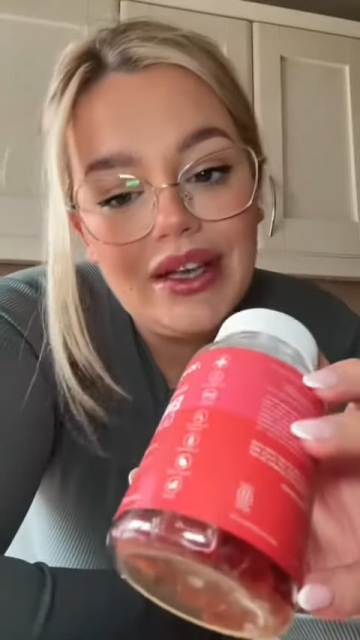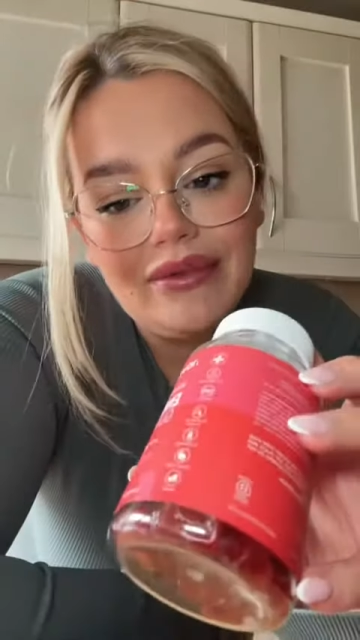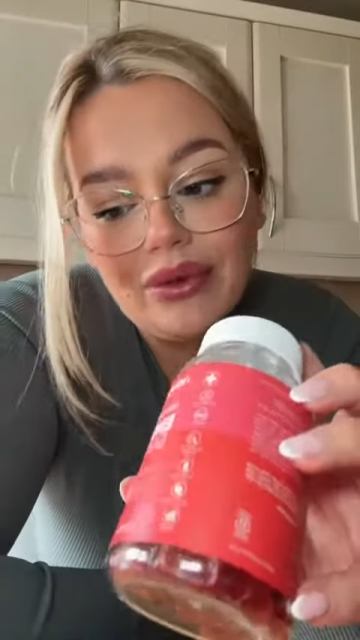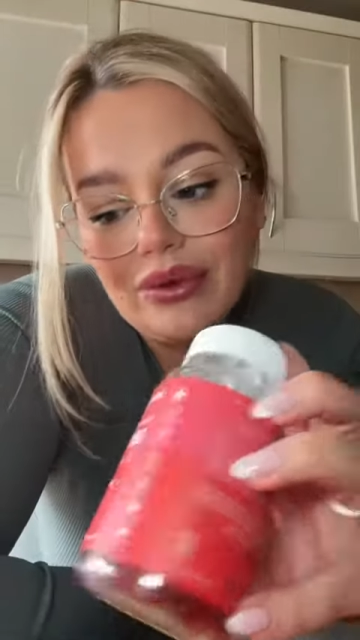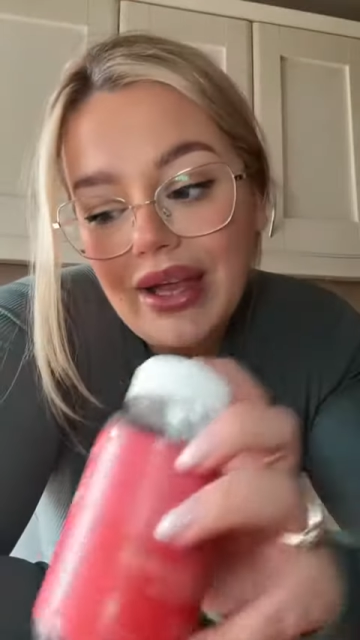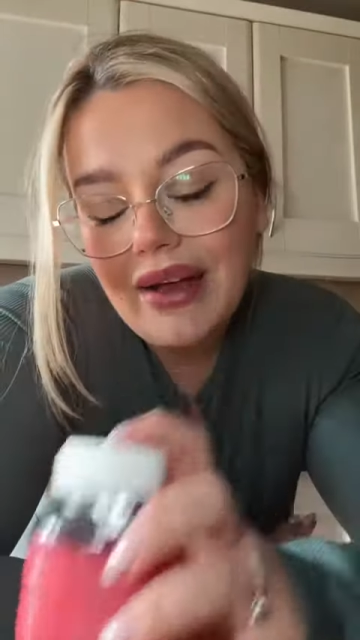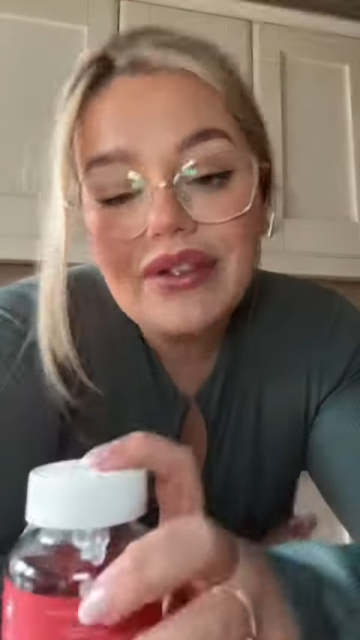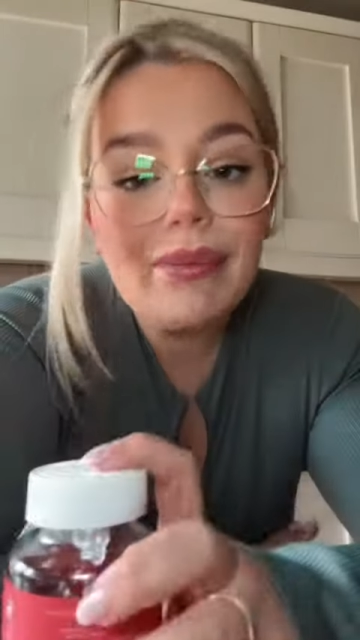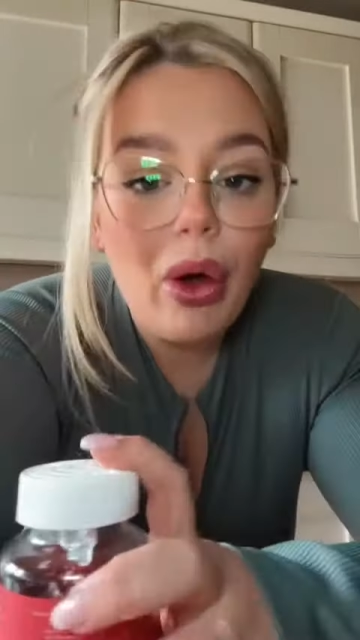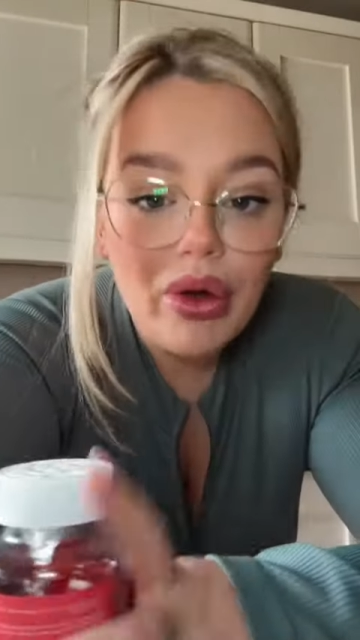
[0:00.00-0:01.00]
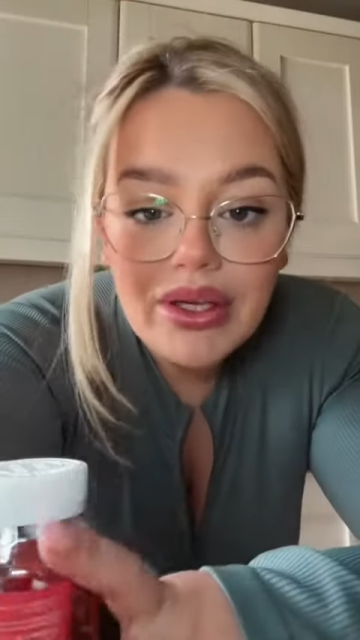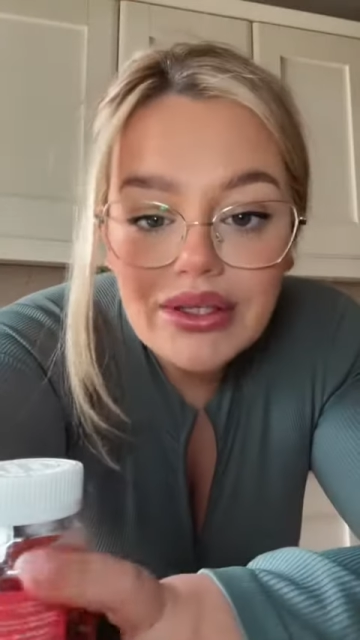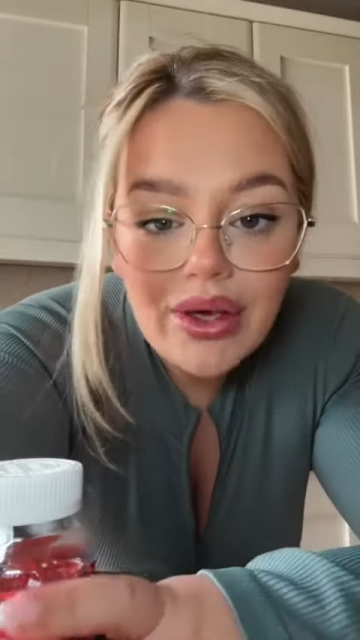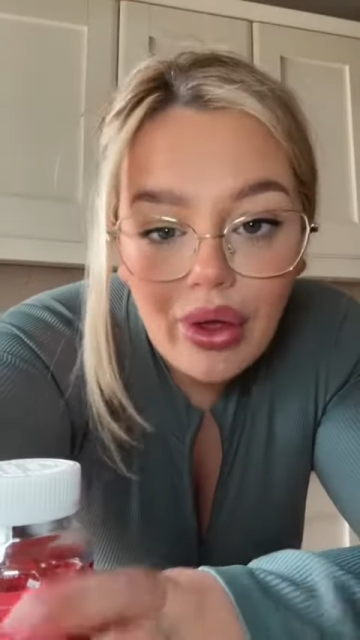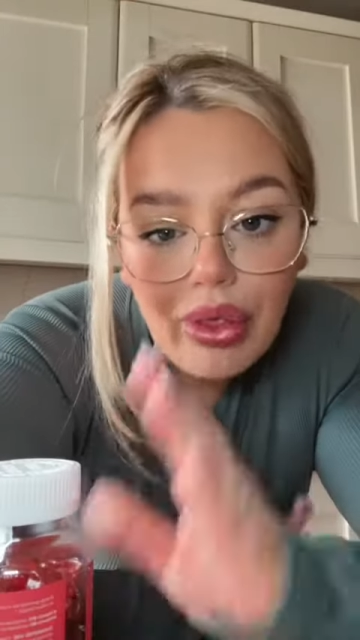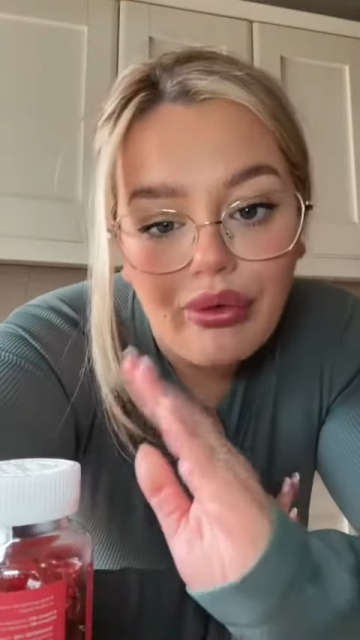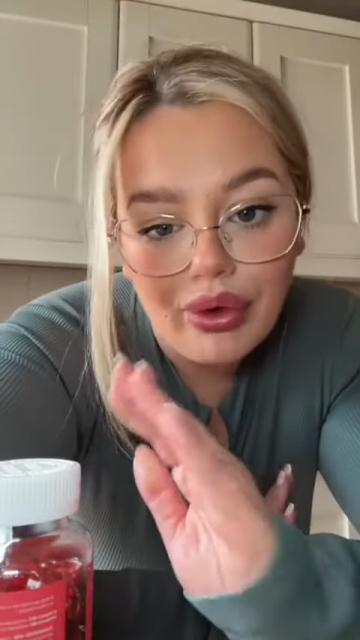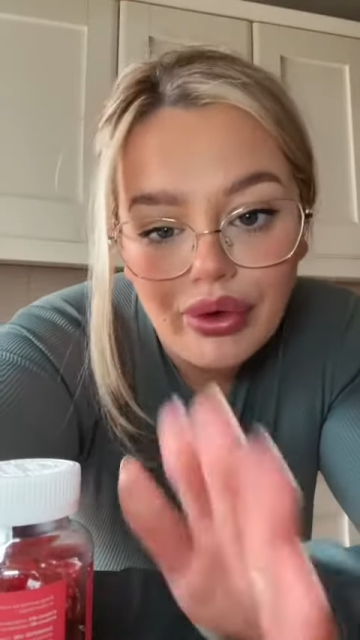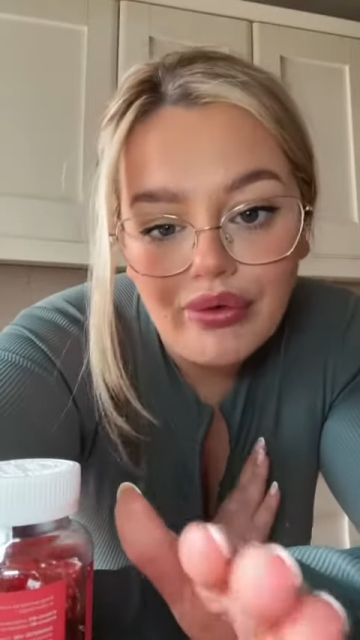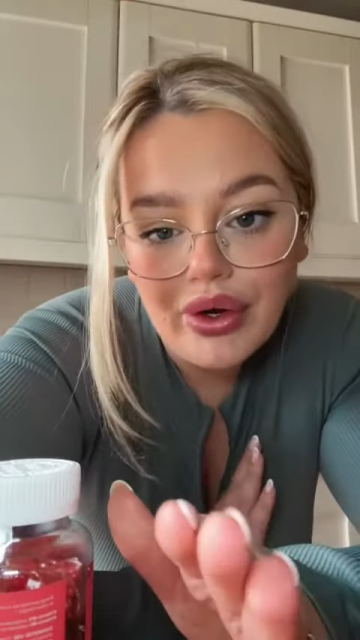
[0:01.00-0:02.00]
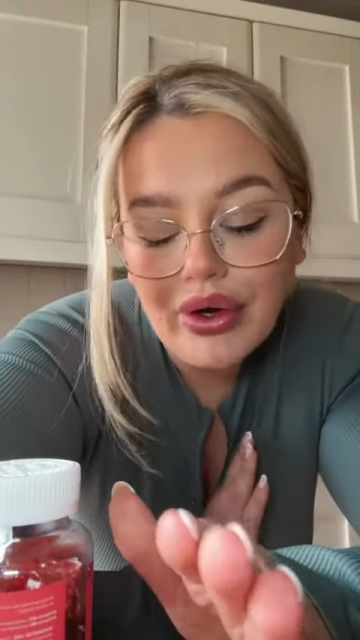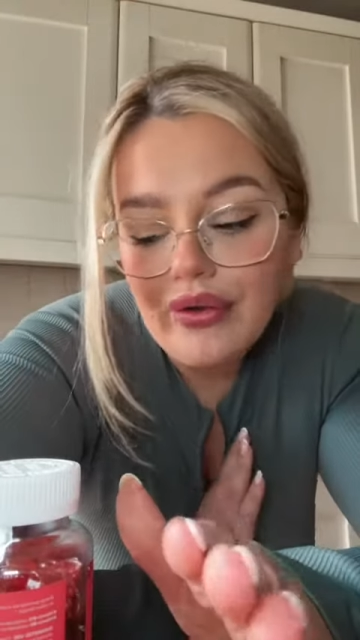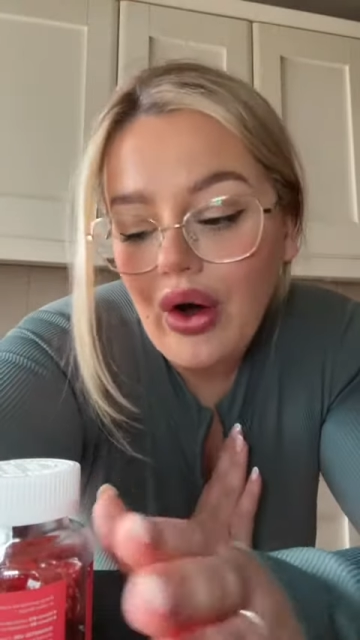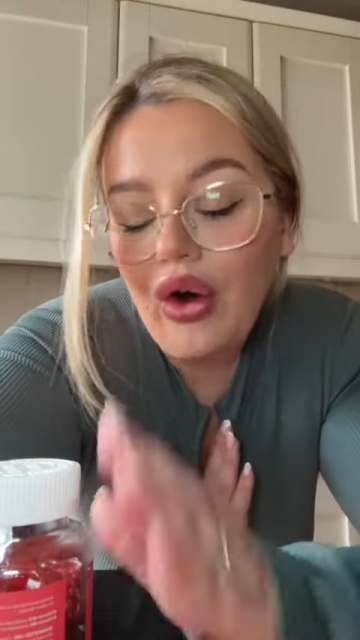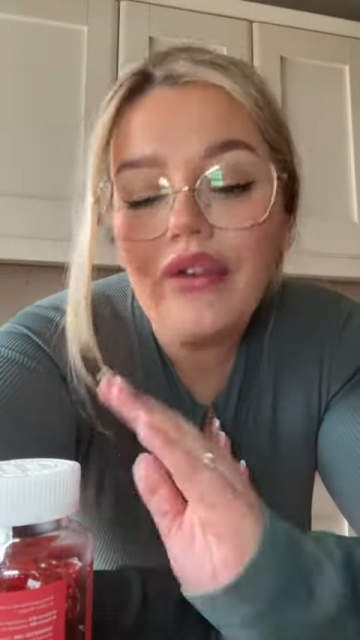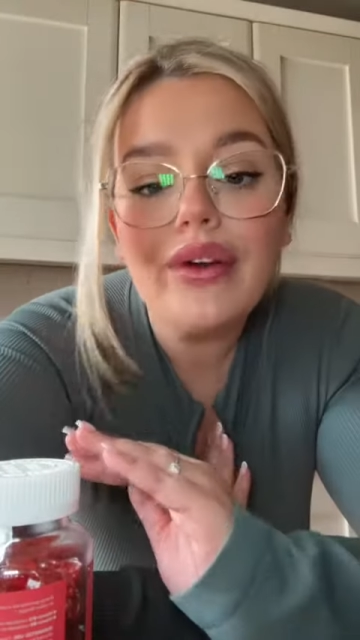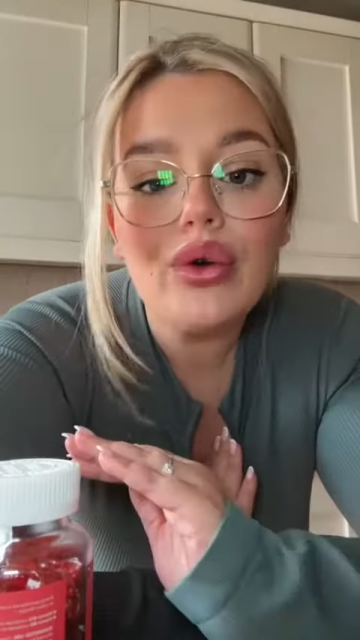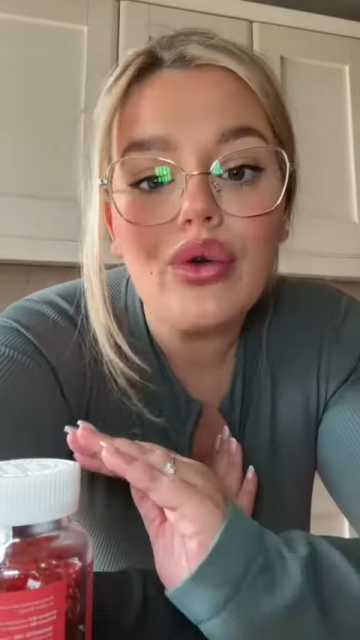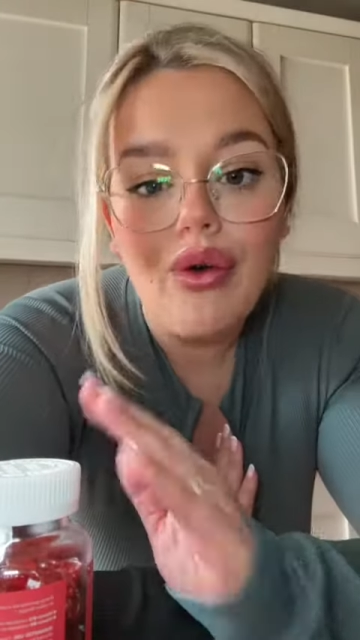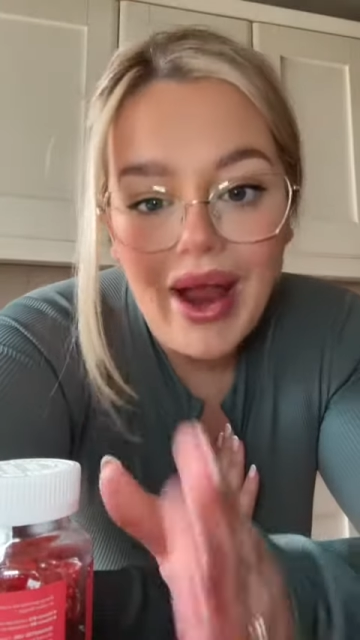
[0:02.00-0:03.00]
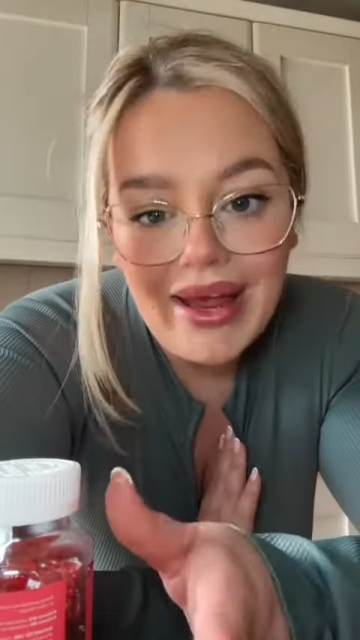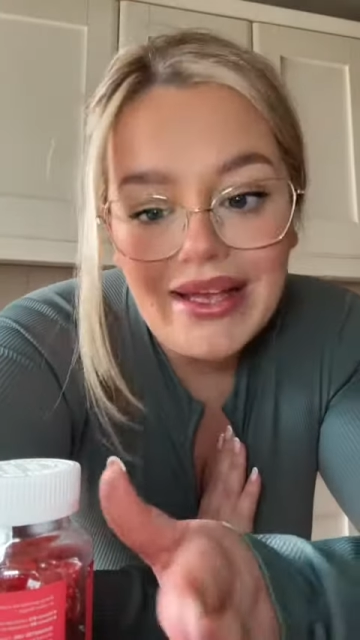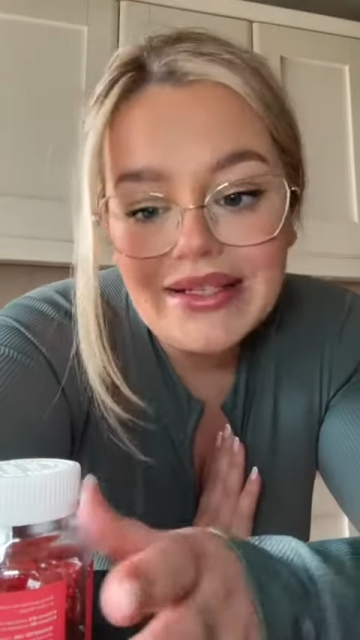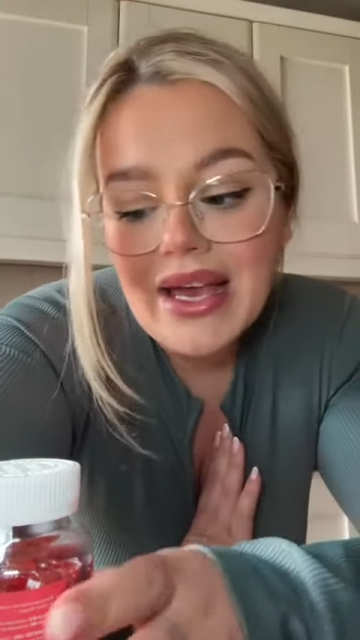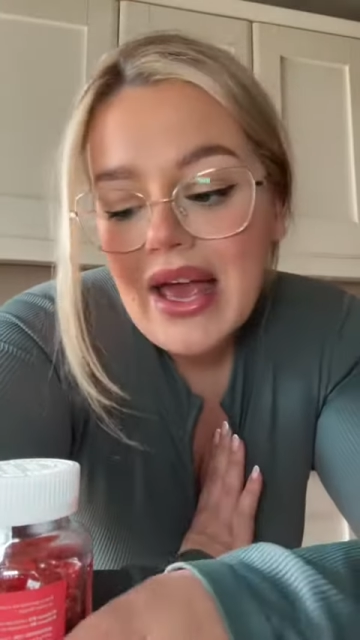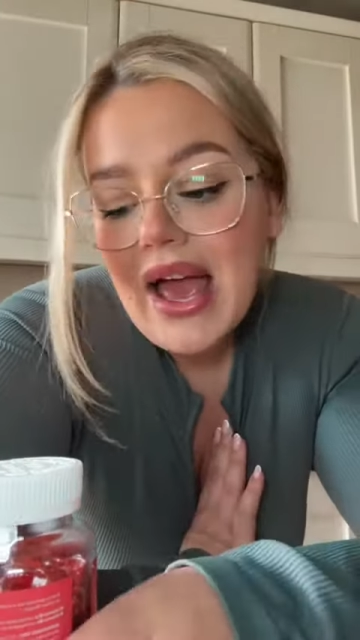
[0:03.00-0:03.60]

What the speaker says: levels have spiked through the roof. I feel great.